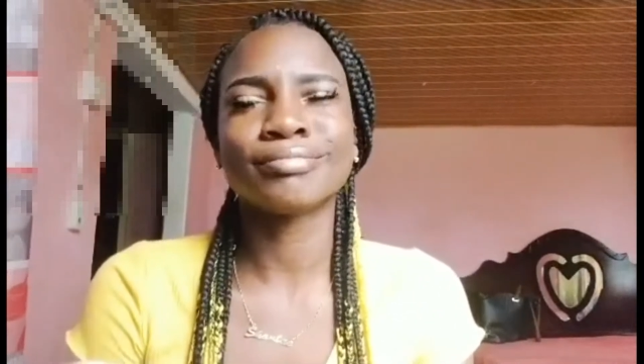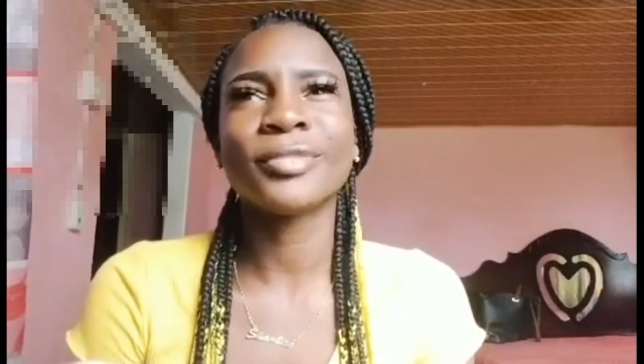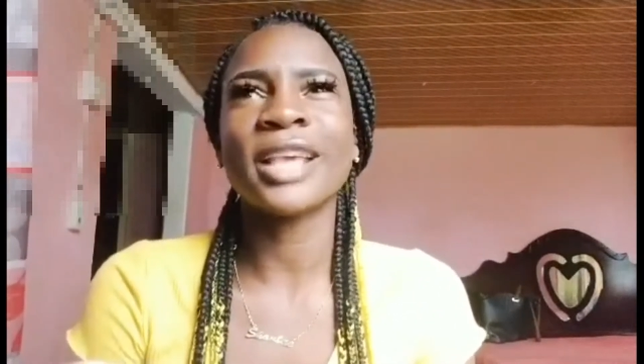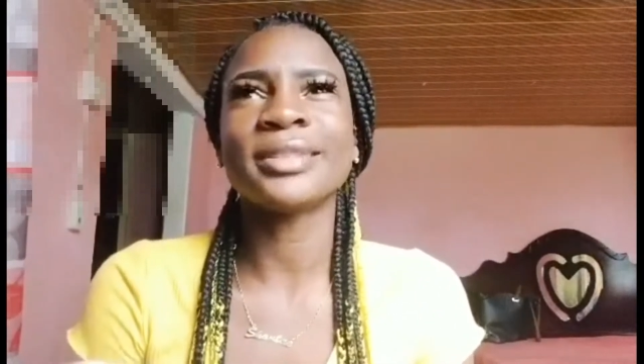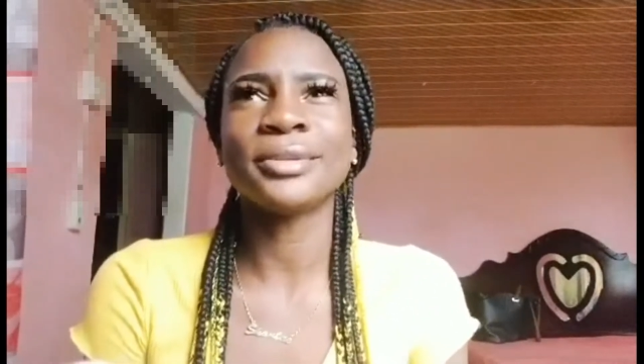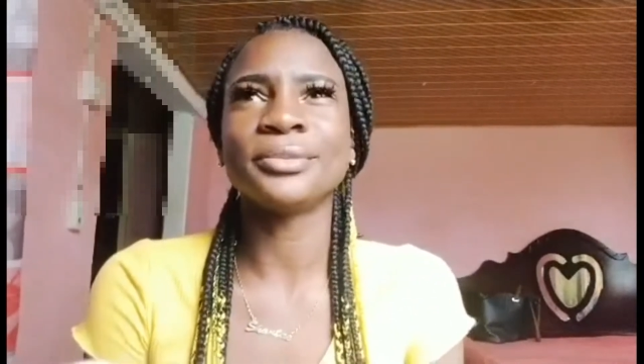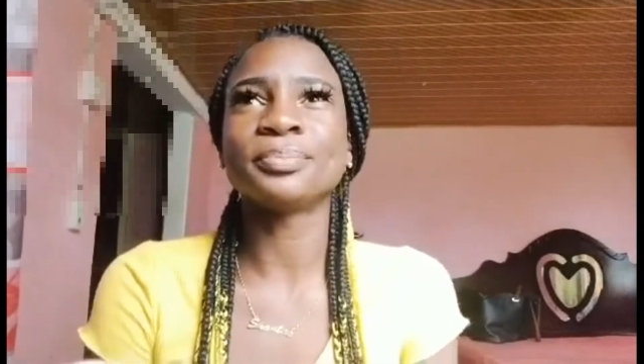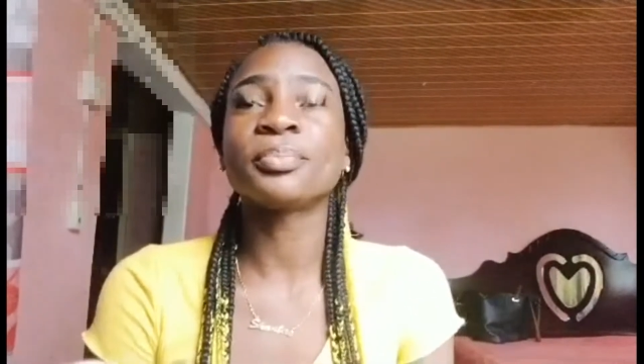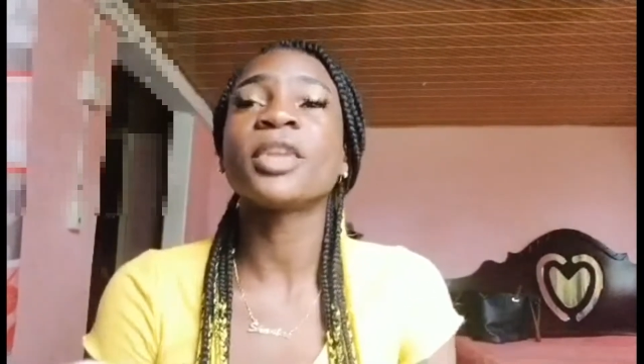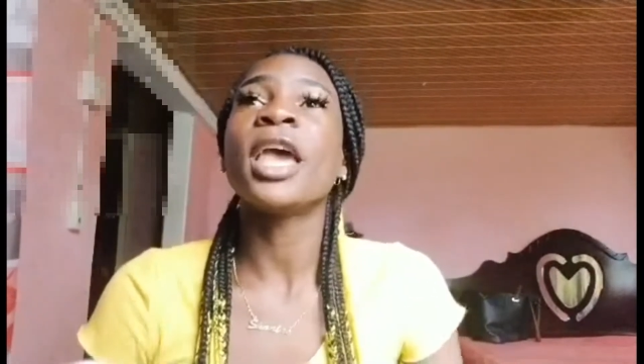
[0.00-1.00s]
Yes, who?
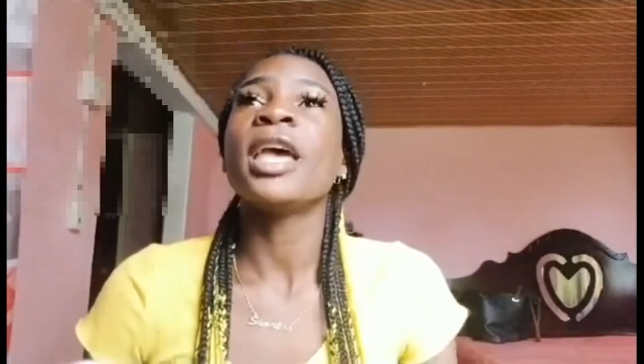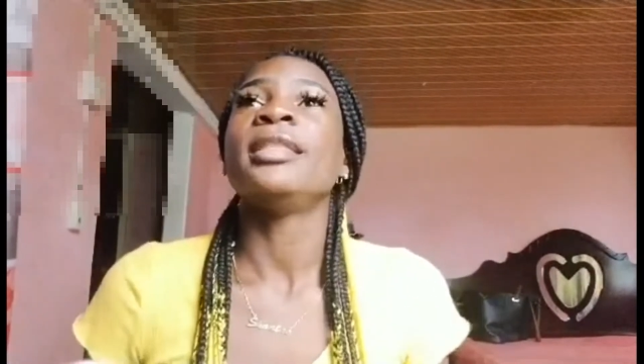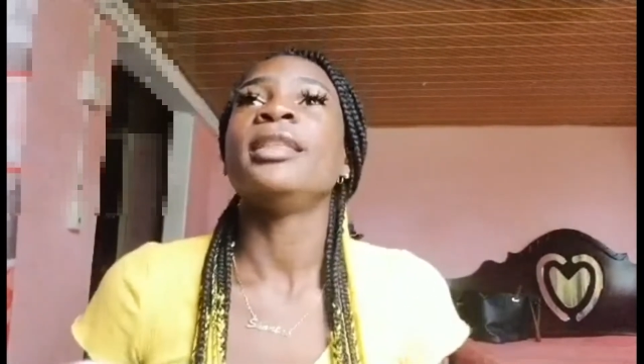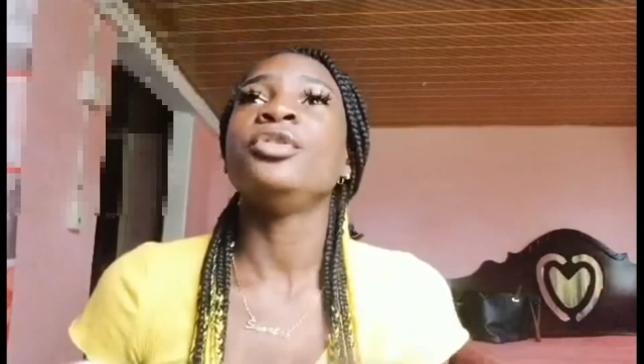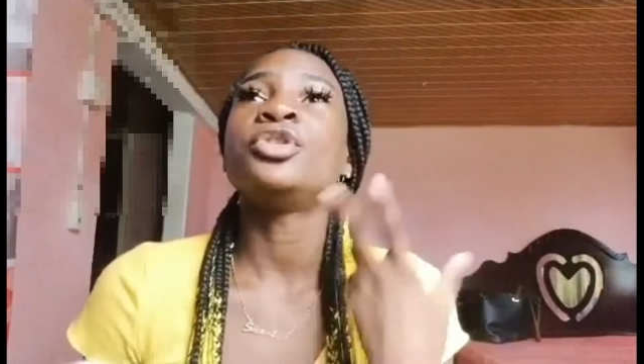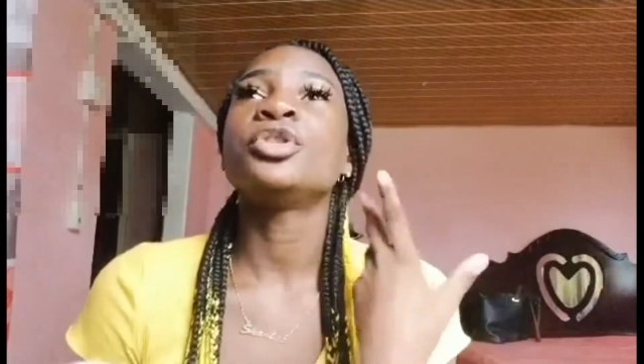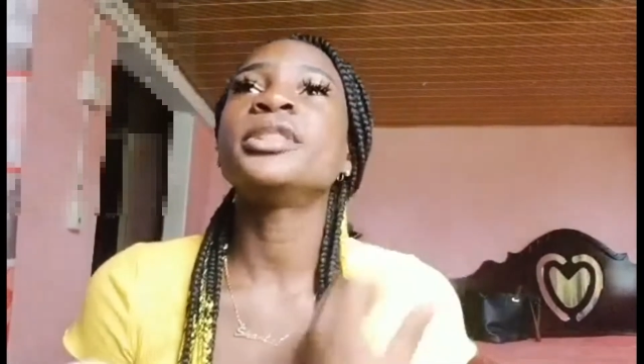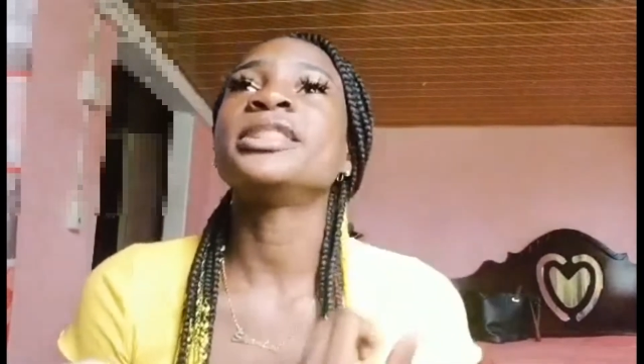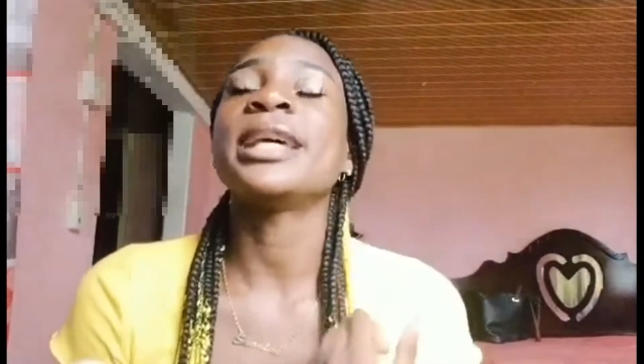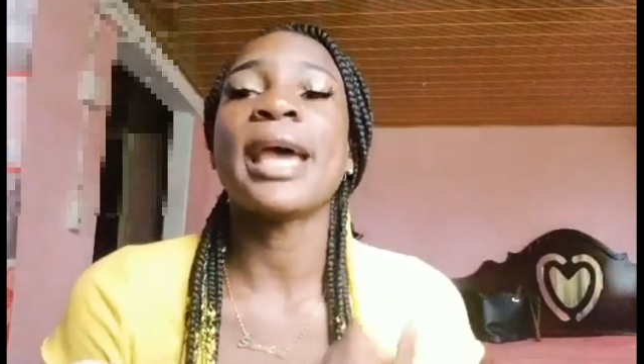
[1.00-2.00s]
The
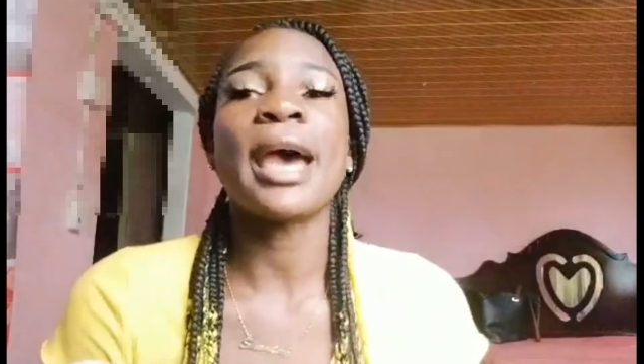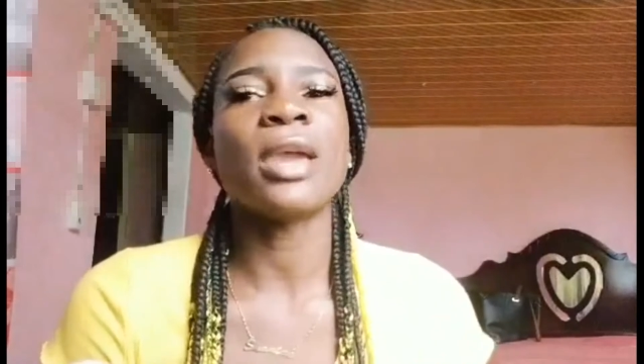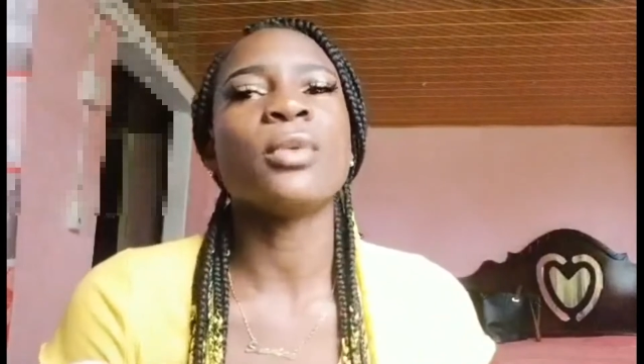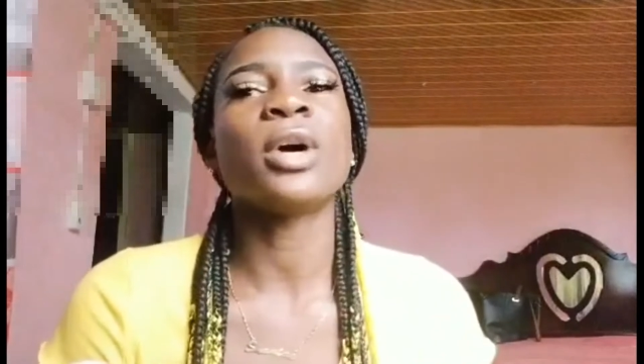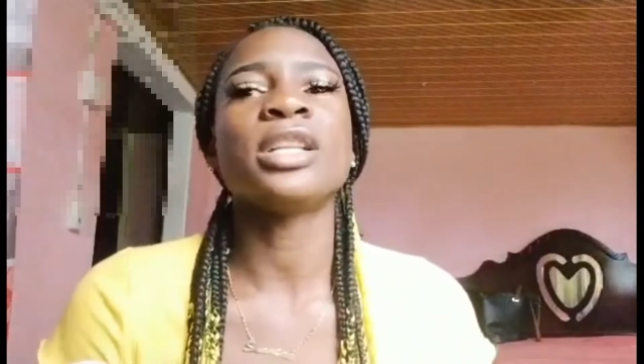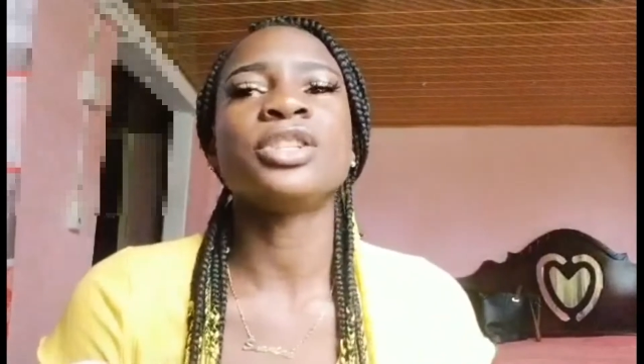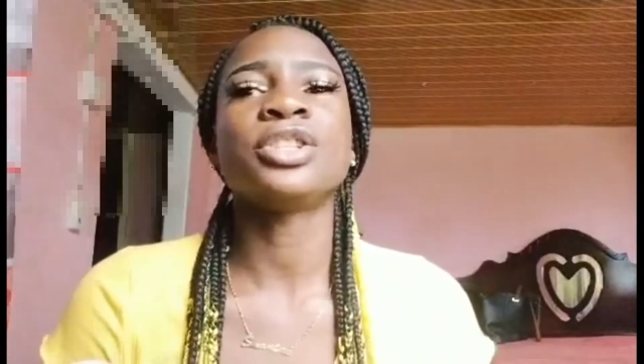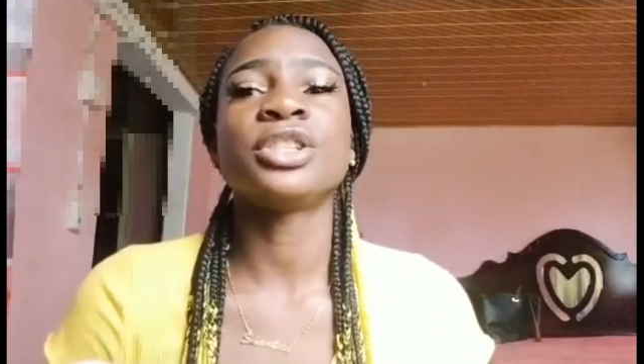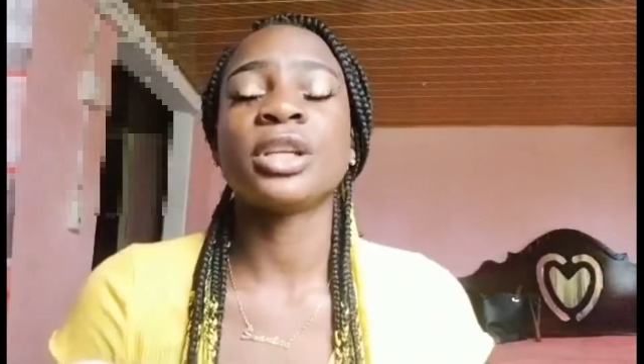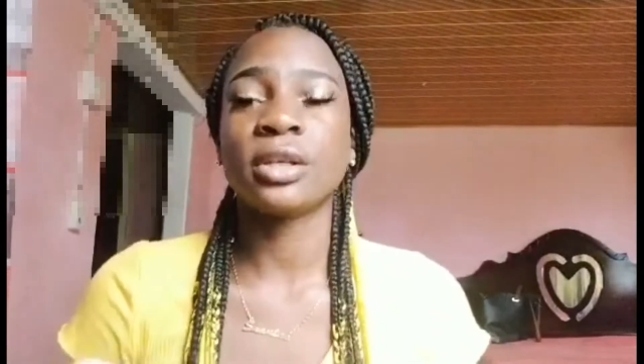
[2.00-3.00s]
YouTubers that I watch